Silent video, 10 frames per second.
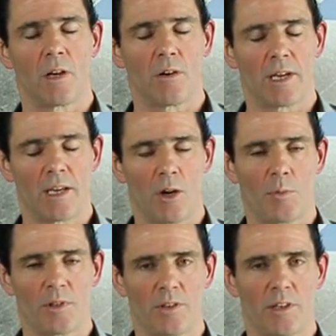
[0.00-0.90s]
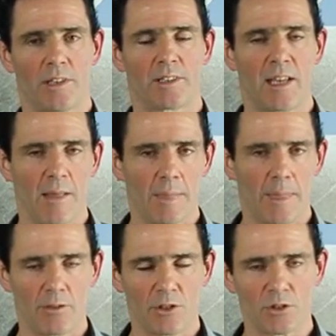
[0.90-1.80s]
Okay, open your eyes.
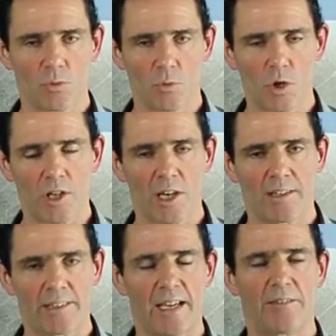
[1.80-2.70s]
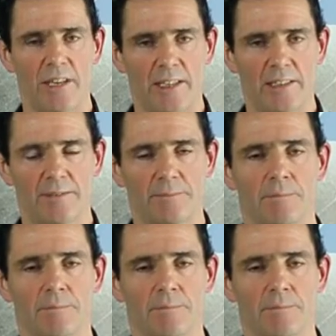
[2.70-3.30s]
Now just working on that event,